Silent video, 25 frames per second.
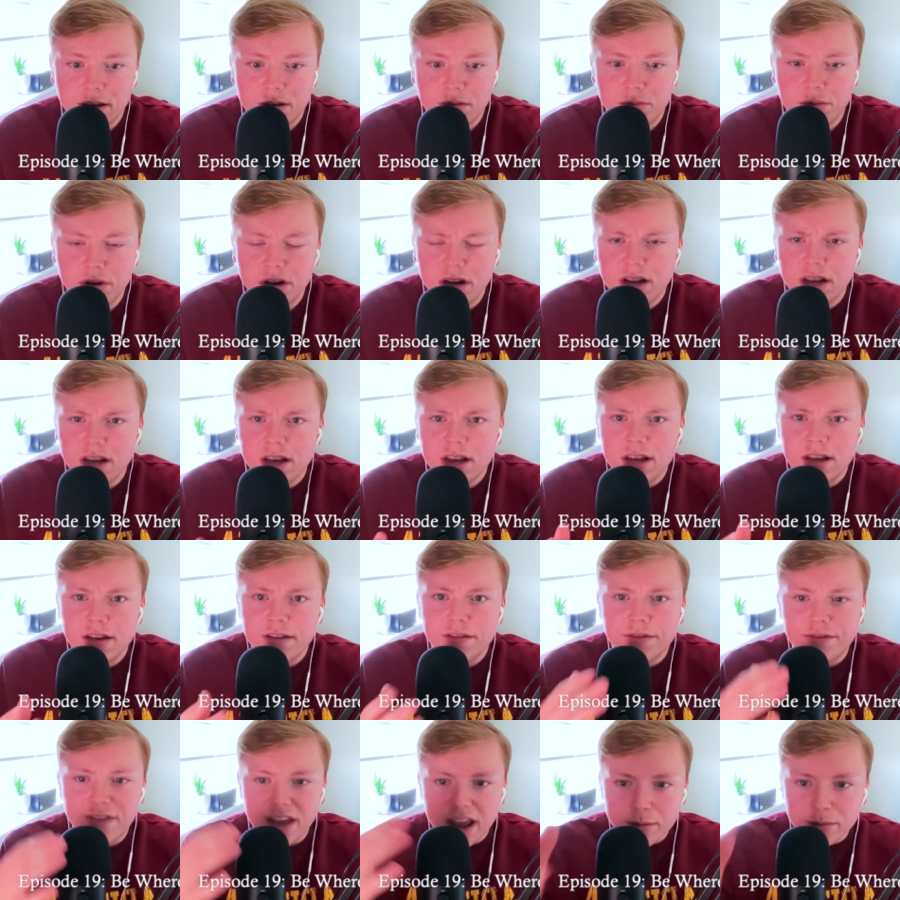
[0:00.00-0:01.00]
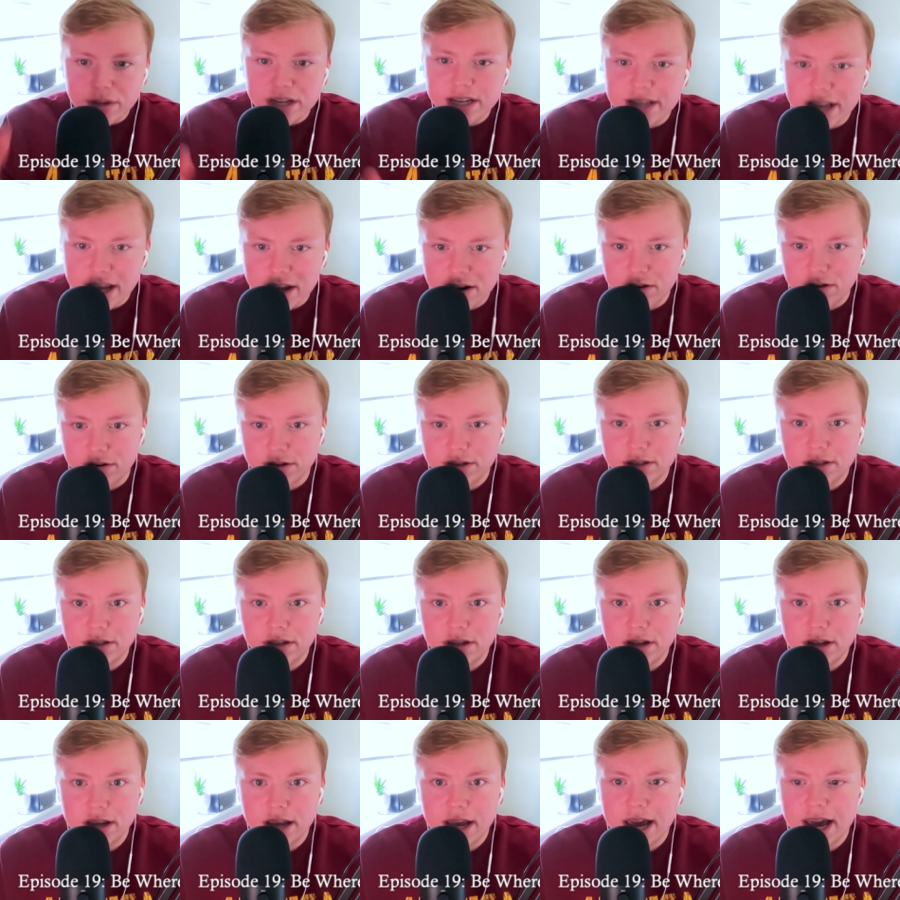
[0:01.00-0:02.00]
But family dinners
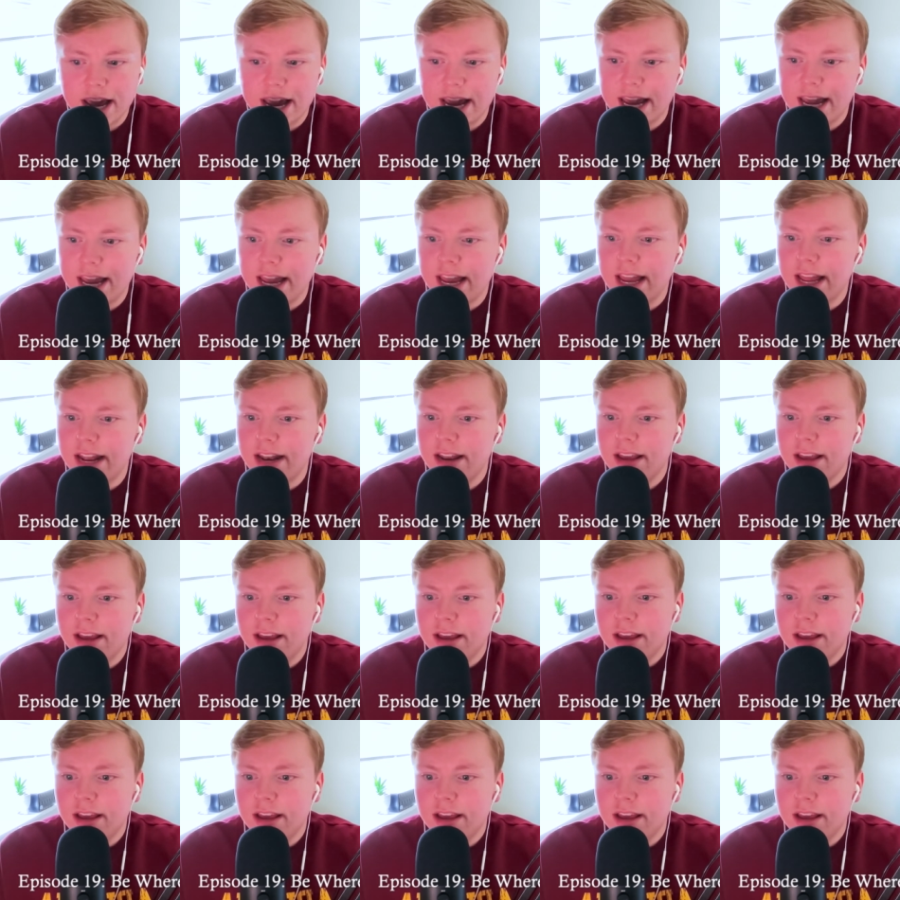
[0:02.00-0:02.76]
and